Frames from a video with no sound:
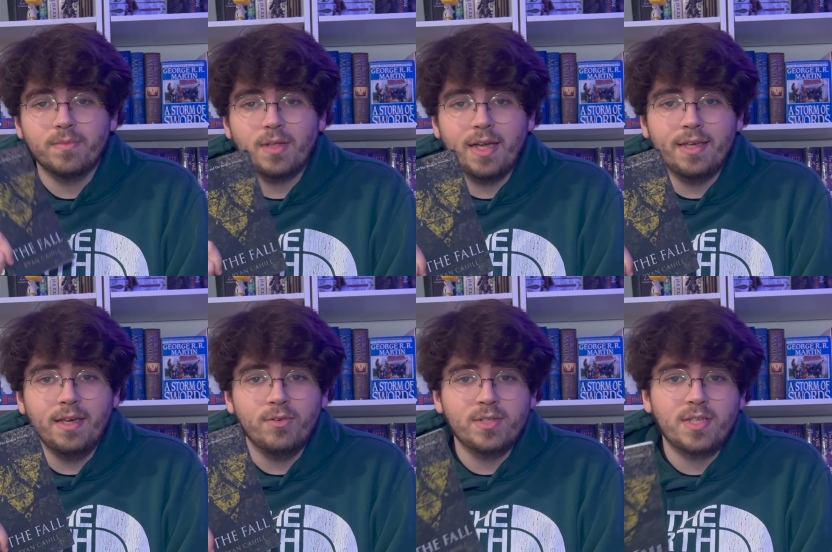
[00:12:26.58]
I can give
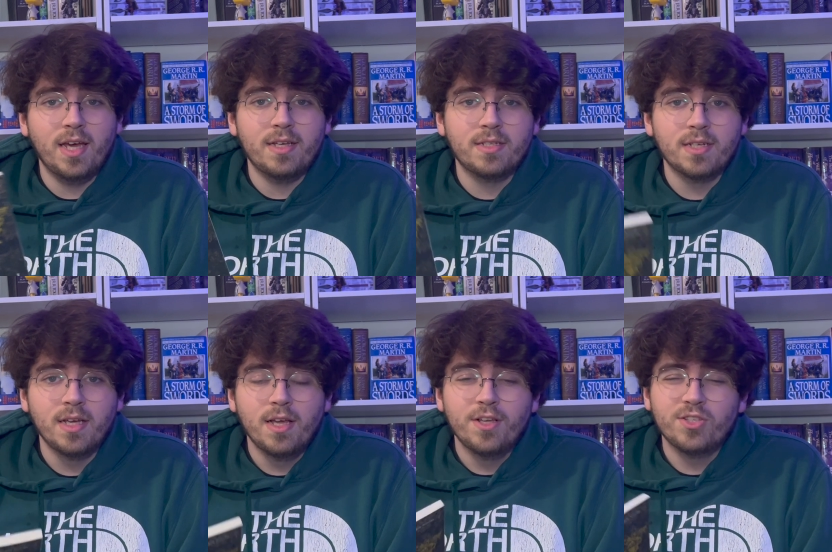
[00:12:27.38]
it a test.
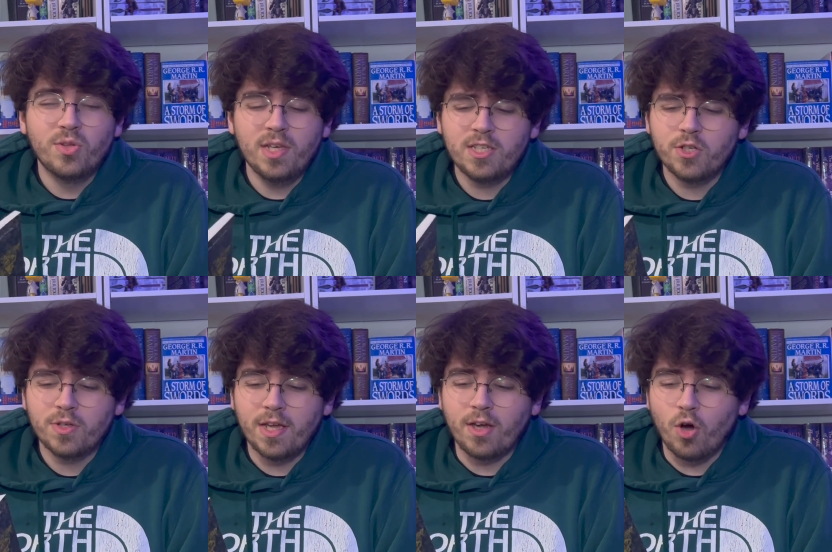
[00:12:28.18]
So this is
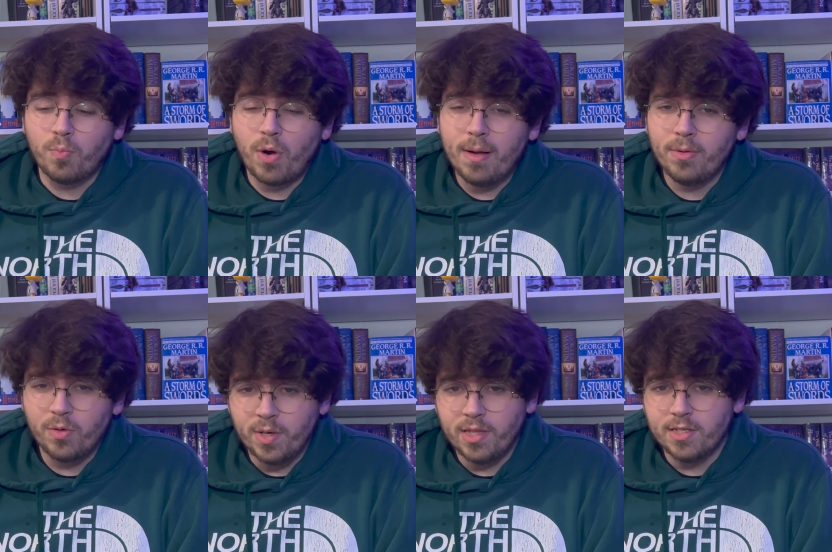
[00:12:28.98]
I'll probably
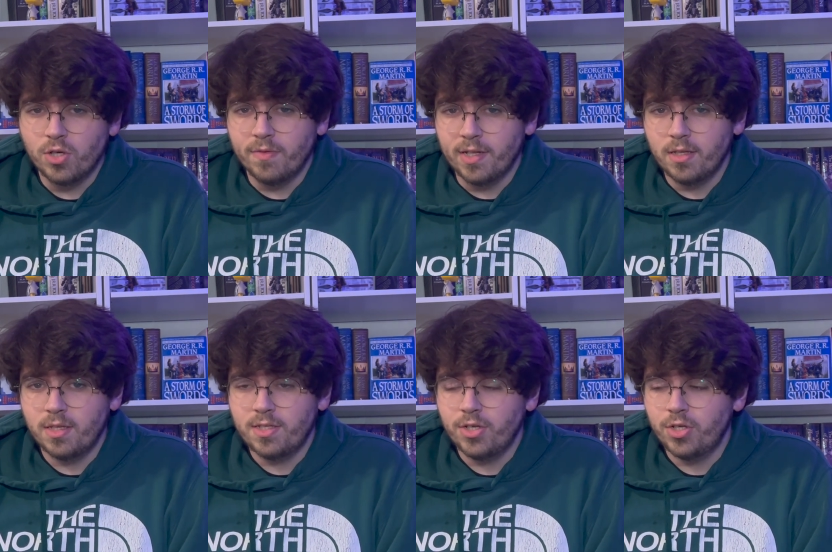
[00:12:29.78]
read this novella
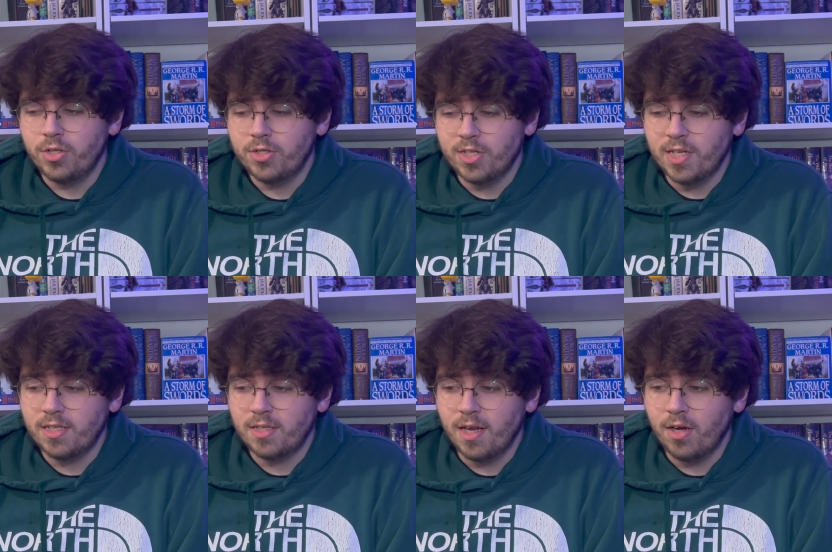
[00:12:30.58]
this year to
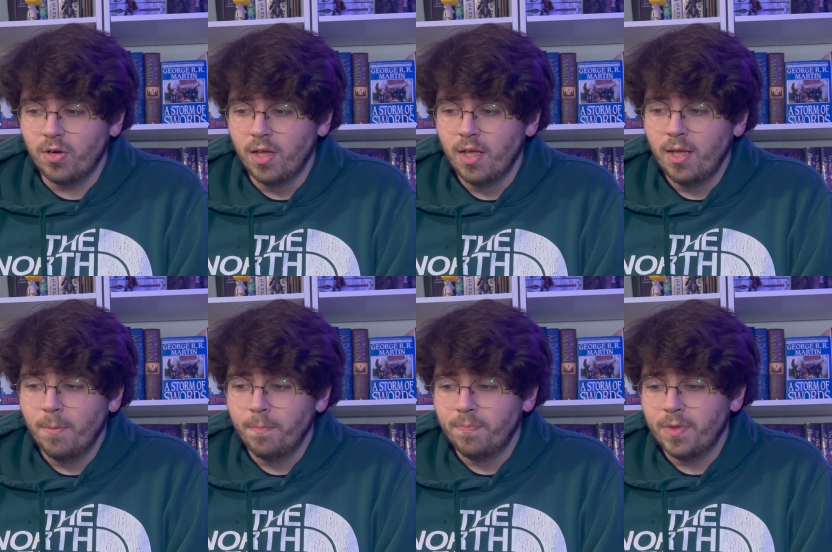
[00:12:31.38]
test it out,
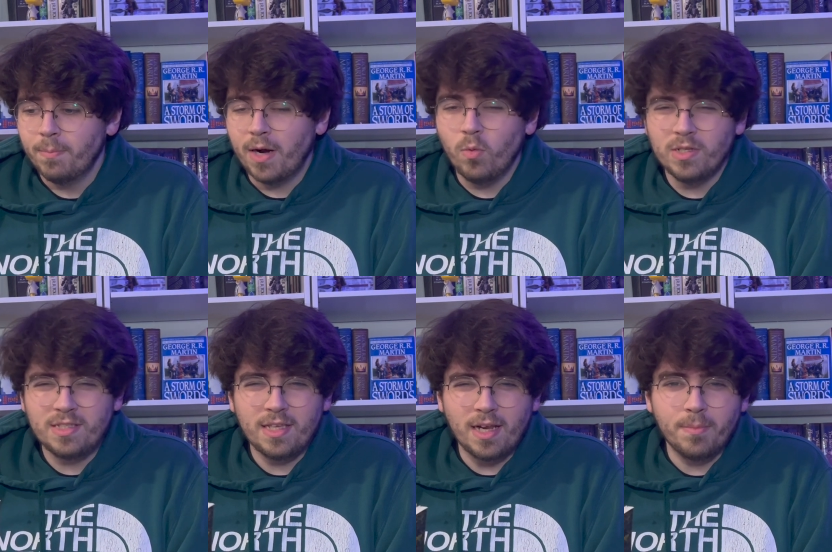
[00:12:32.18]
but I wouldn't
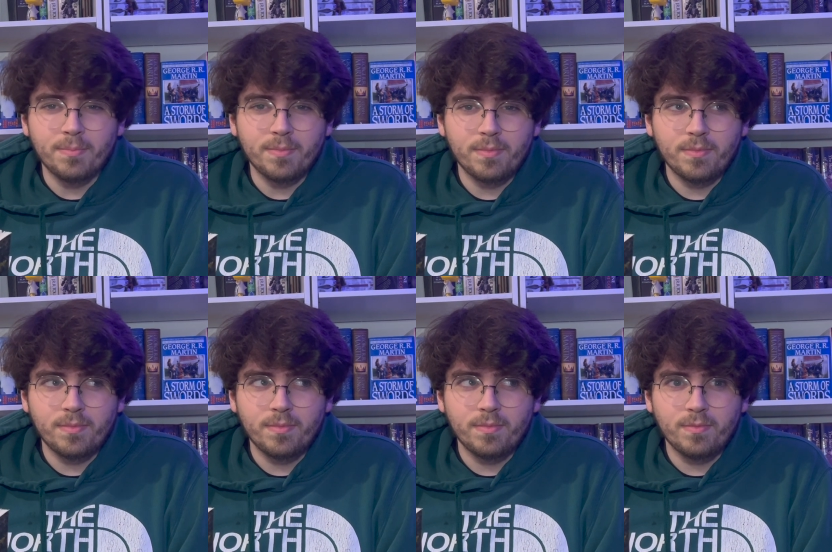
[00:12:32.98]
say that I'm
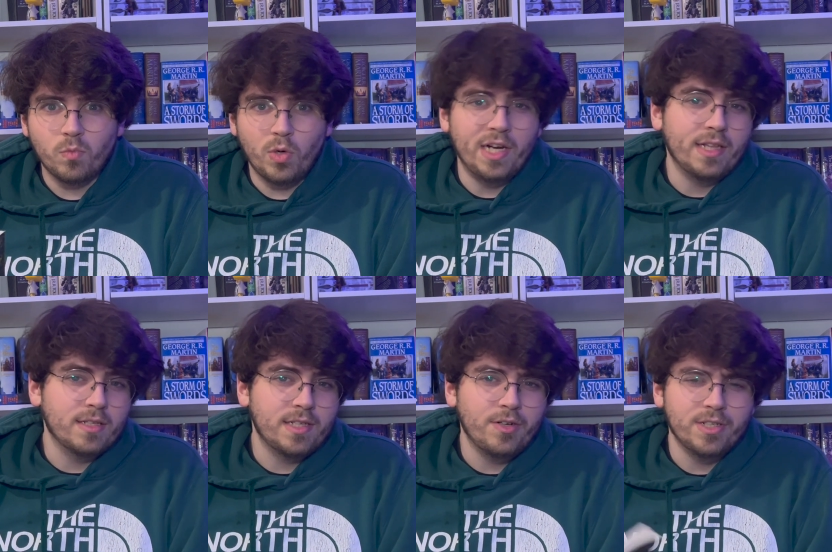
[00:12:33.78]
reading the
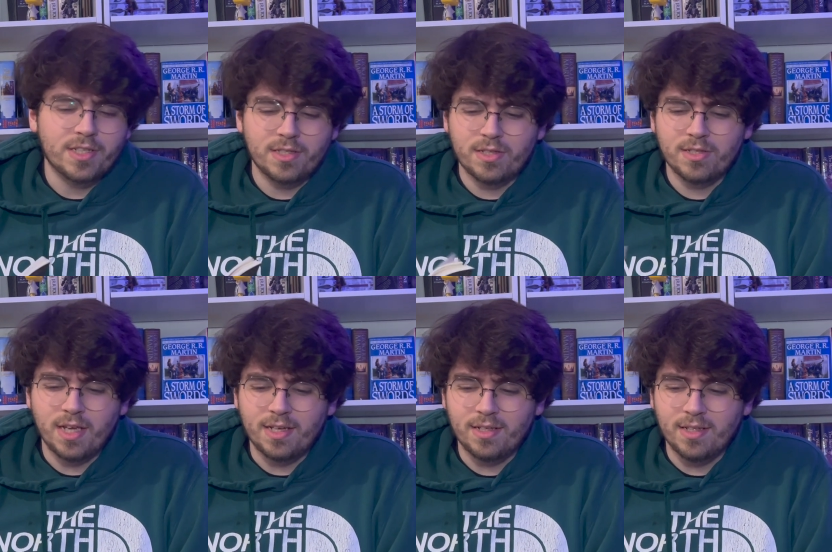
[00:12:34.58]
series because this is
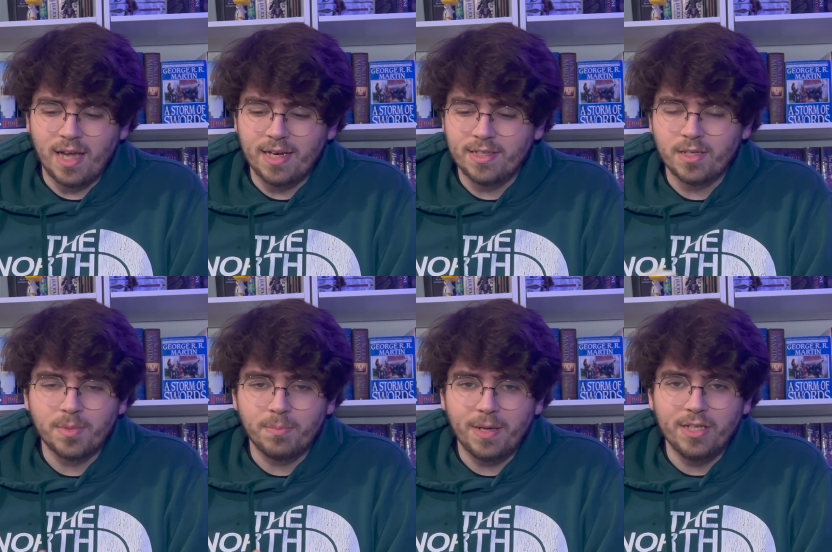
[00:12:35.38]

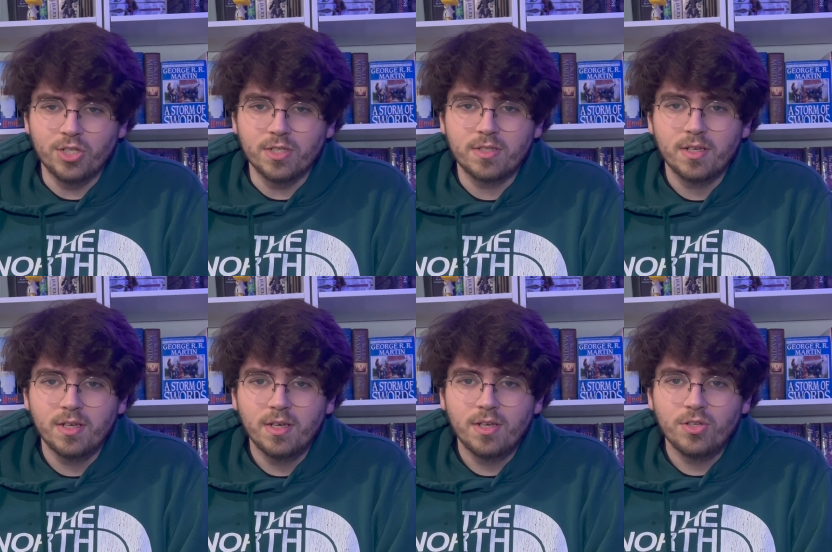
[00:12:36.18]
90-something pages.
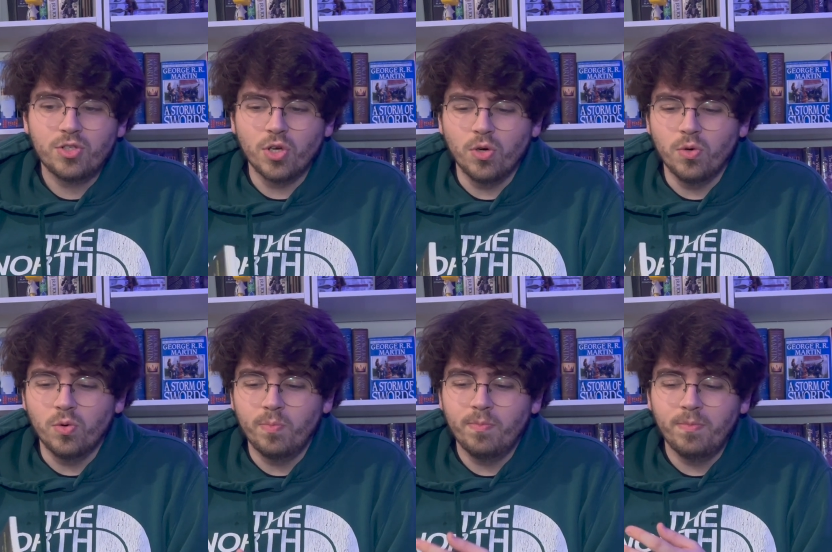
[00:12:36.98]

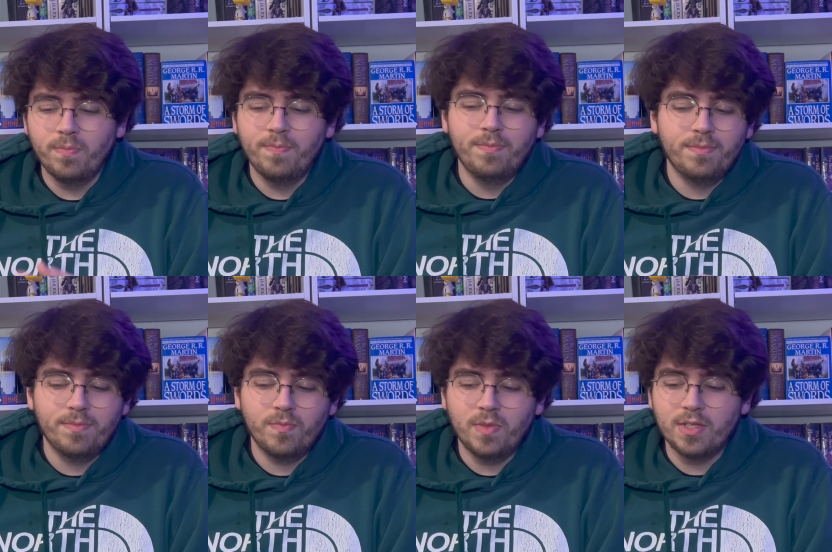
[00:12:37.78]
So
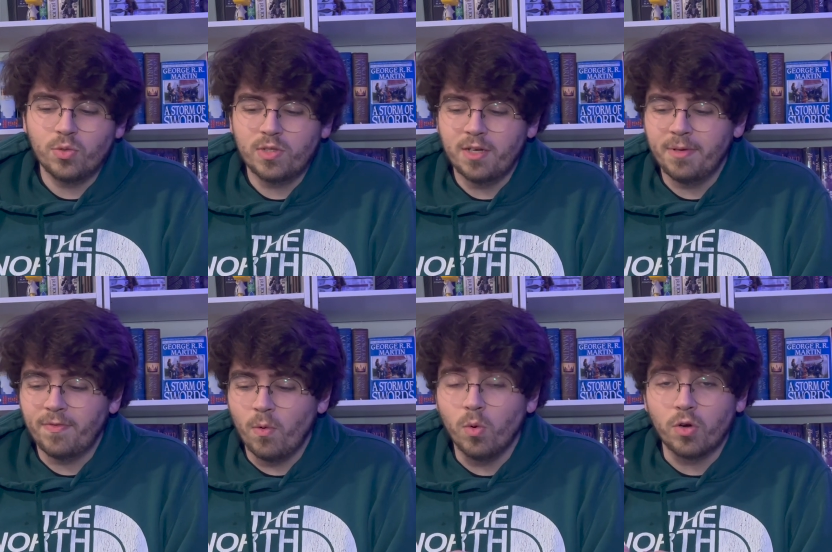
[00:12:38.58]
this will tell me if
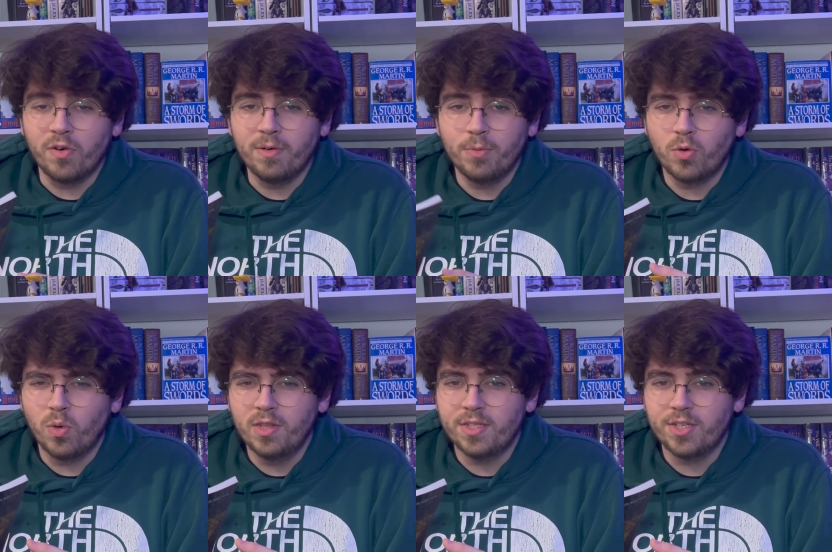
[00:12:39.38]
I want to read book
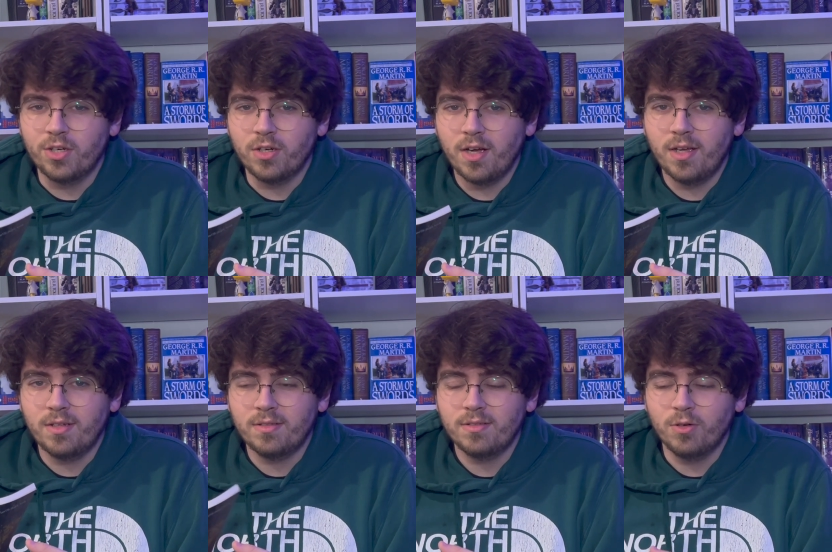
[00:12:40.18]
1 this year or not,
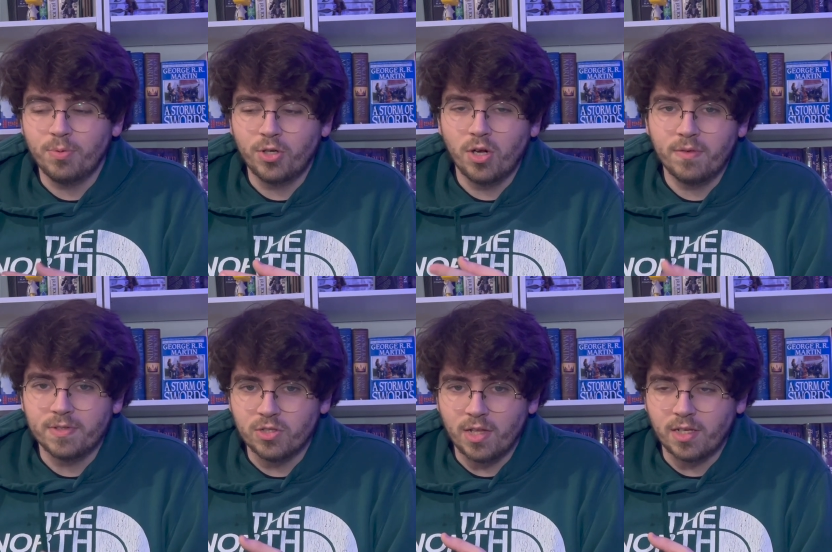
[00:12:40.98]
or put it off
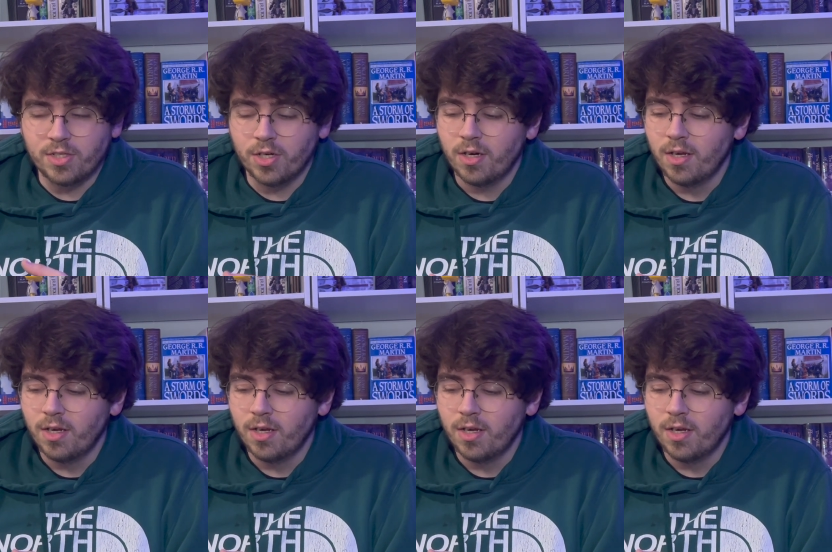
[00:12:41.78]
until next year.